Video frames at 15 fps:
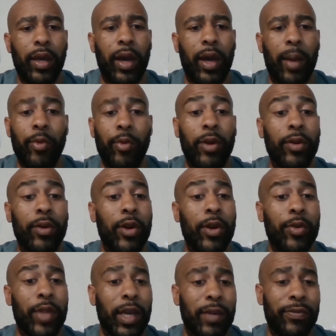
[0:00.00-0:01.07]
But we don't
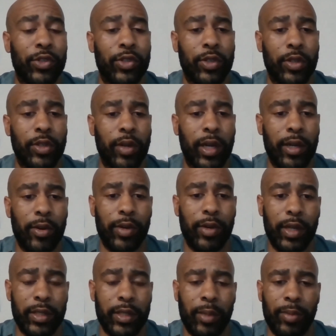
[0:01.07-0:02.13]
know that for sure. I know it
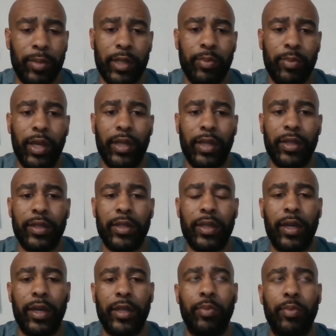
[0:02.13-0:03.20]
is something that's being
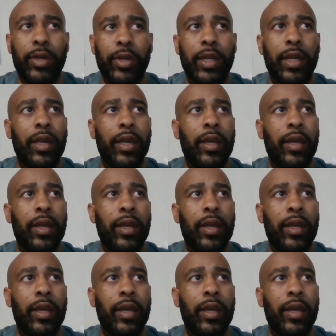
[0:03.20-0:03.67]
discussed, but